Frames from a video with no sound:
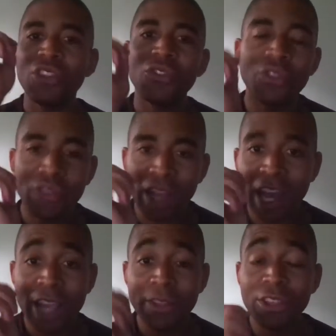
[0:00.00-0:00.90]
The
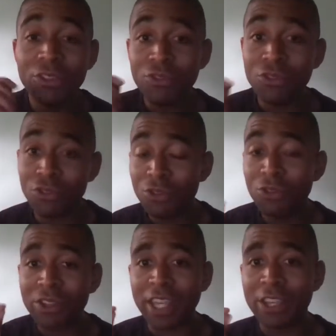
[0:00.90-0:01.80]
time that you
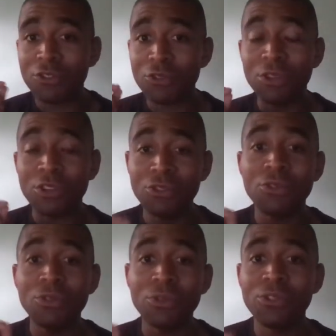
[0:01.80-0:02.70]
truly
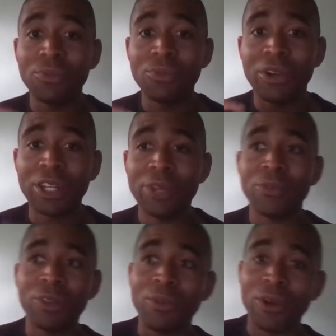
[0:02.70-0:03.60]
do lose your money
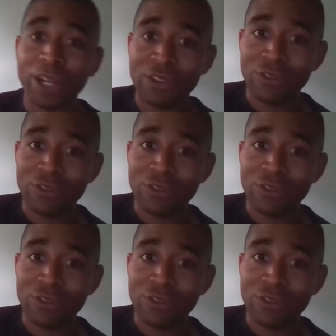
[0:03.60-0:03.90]
when the market is